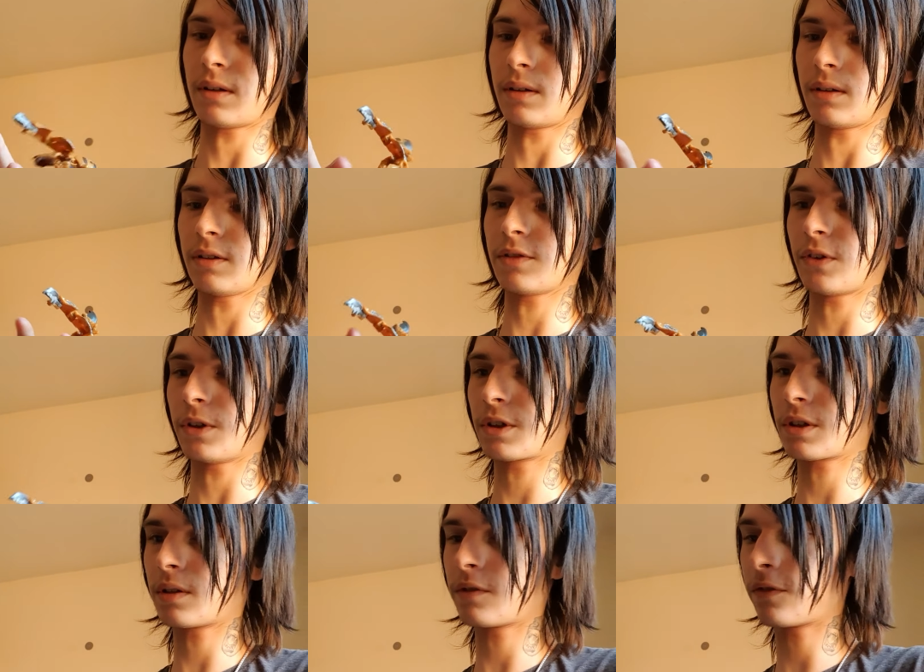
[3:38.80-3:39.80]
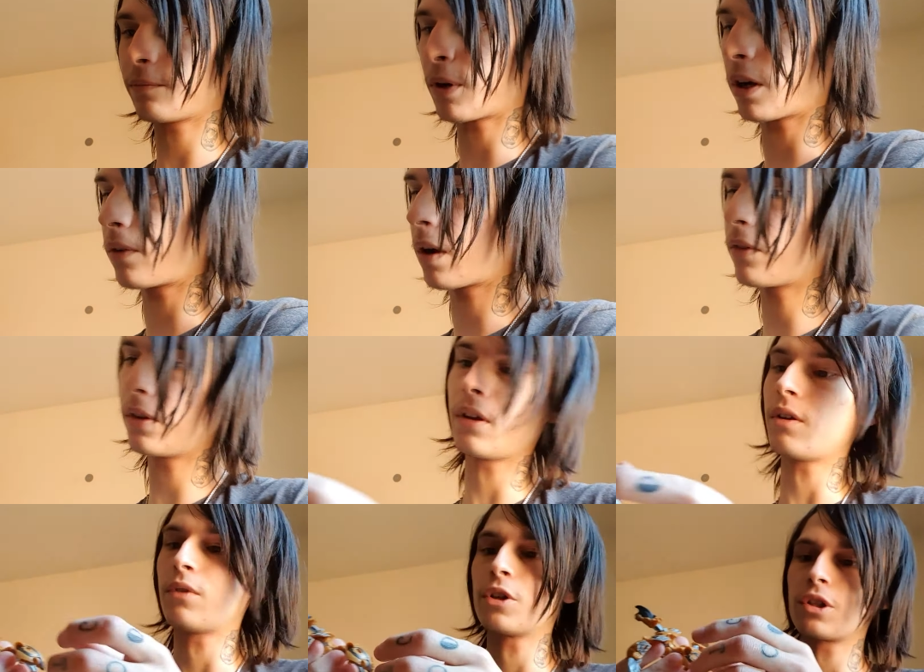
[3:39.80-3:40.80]
RLS version of Pyravian,
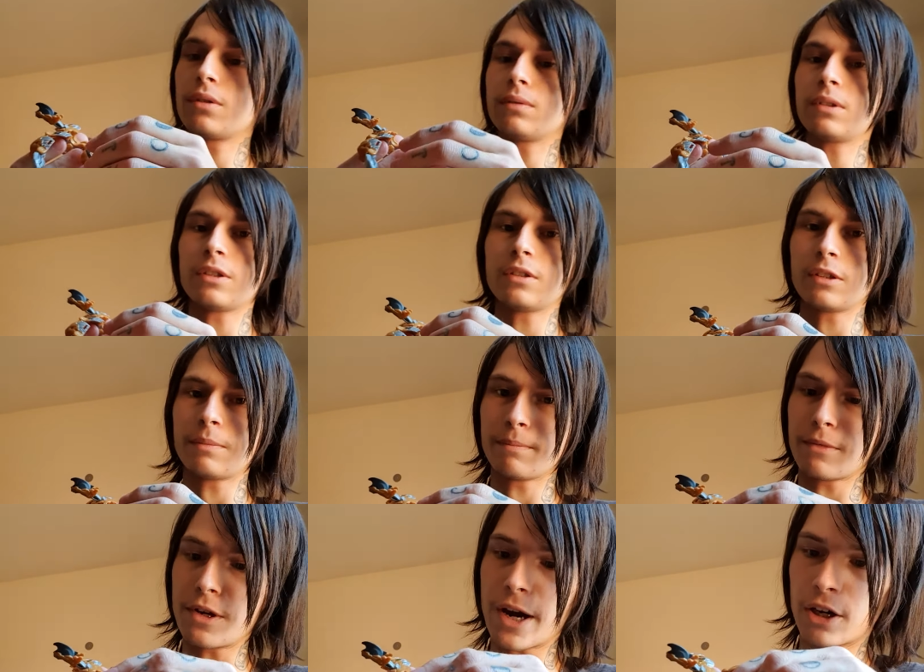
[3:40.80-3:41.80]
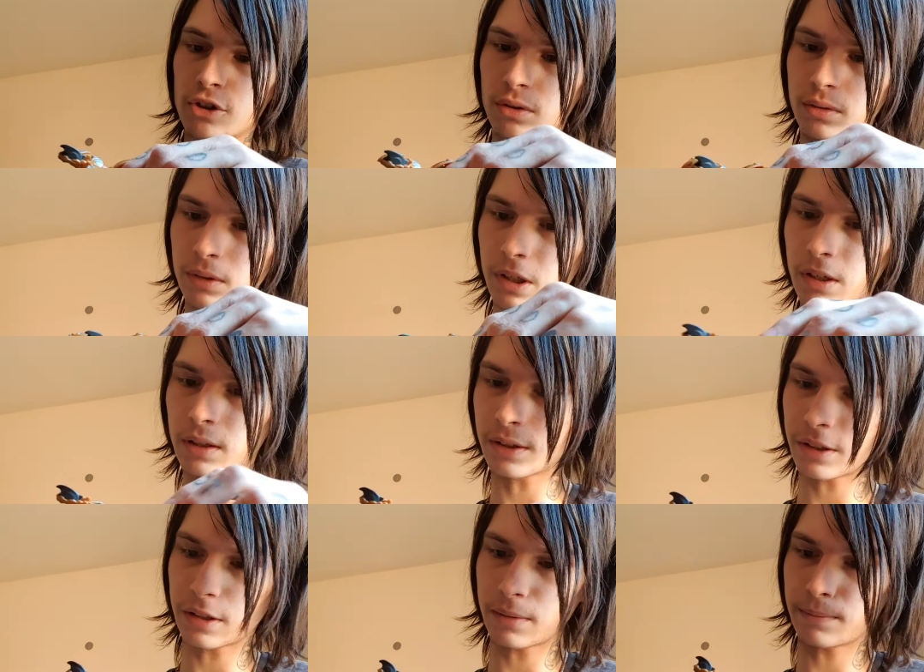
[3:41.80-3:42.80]
the original, her natural colour
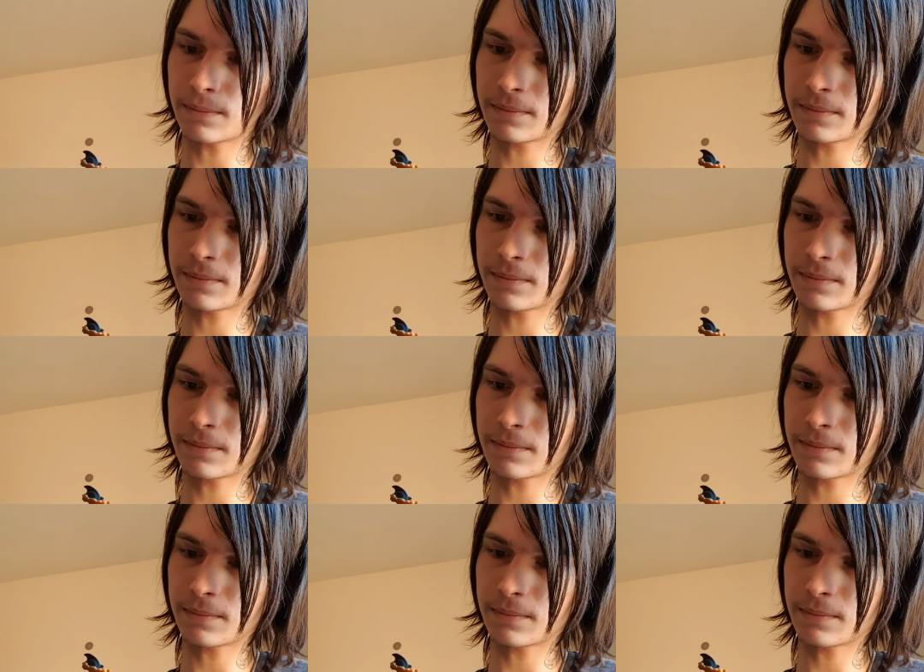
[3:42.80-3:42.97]
set.